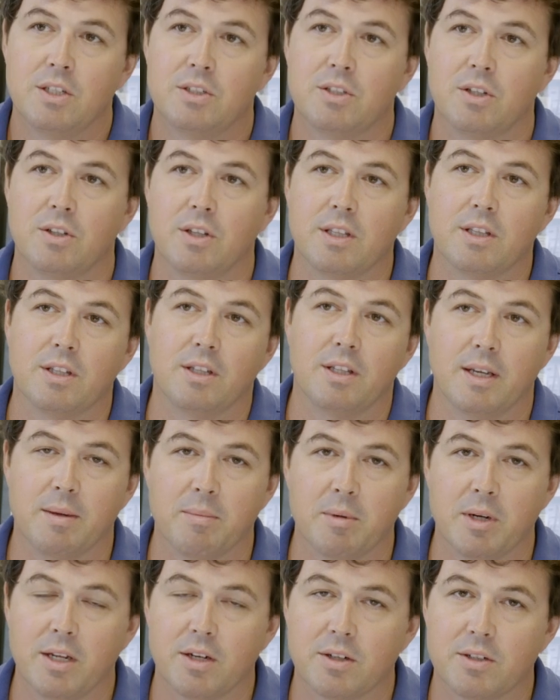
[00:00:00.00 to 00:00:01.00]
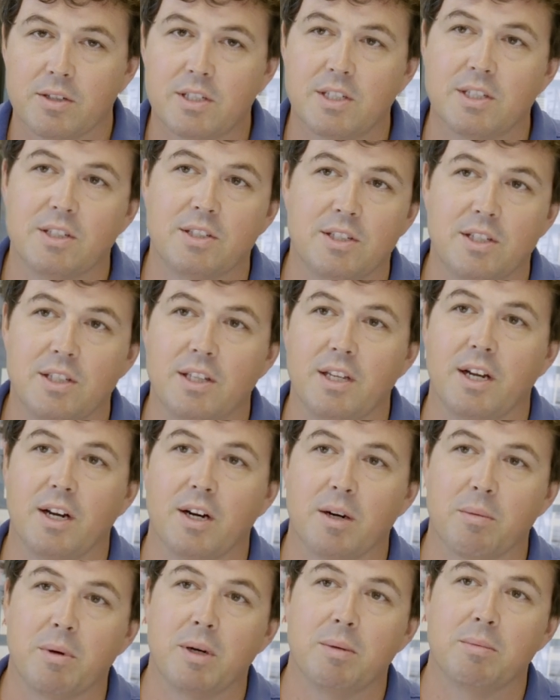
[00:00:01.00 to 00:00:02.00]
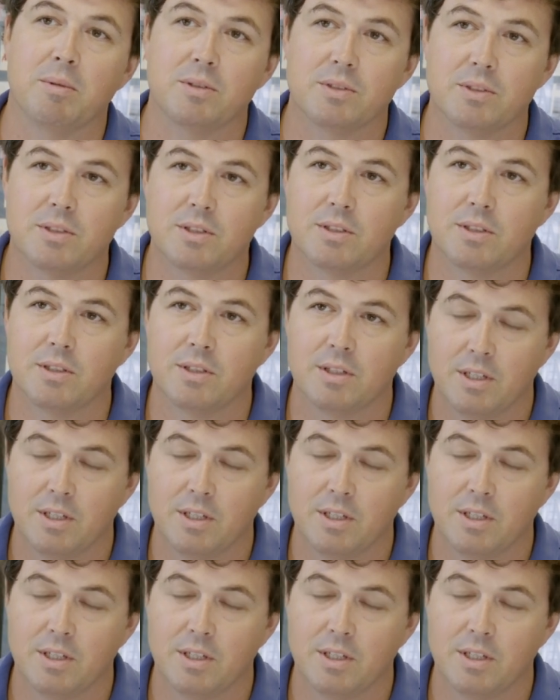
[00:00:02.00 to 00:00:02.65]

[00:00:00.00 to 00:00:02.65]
so that the laminators can see the air bubbles.